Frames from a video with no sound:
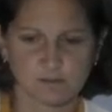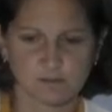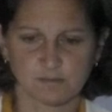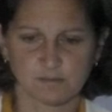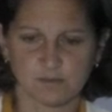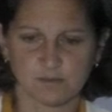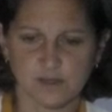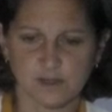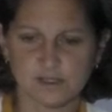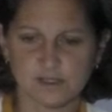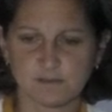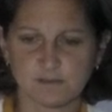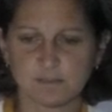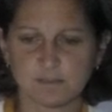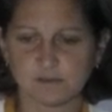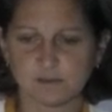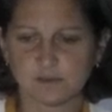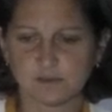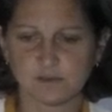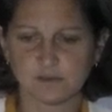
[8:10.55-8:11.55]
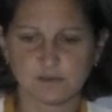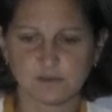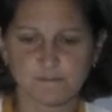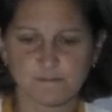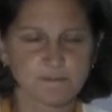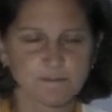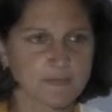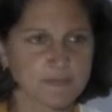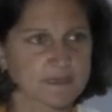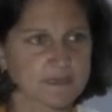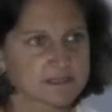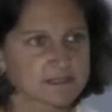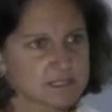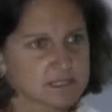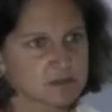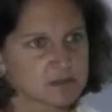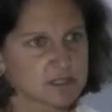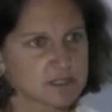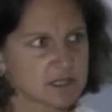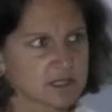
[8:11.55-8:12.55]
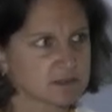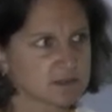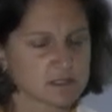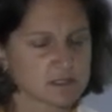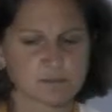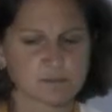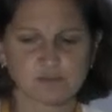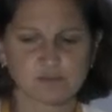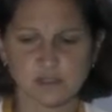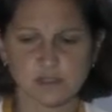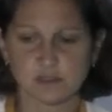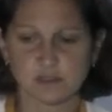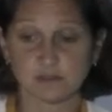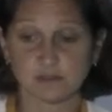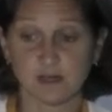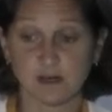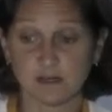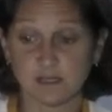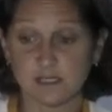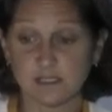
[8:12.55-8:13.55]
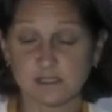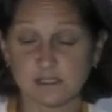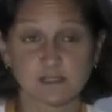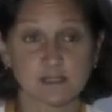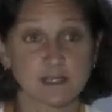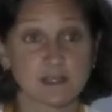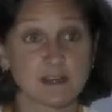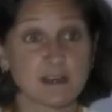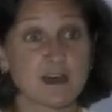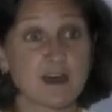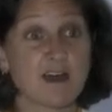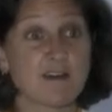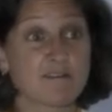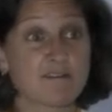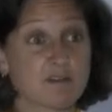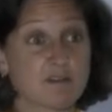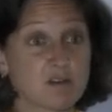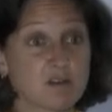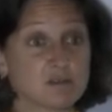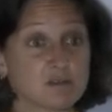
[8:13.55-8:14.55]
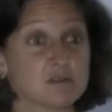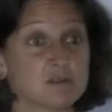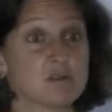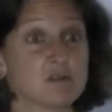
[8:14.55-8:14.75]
for example, the systolic arterial pressure targets, and avoid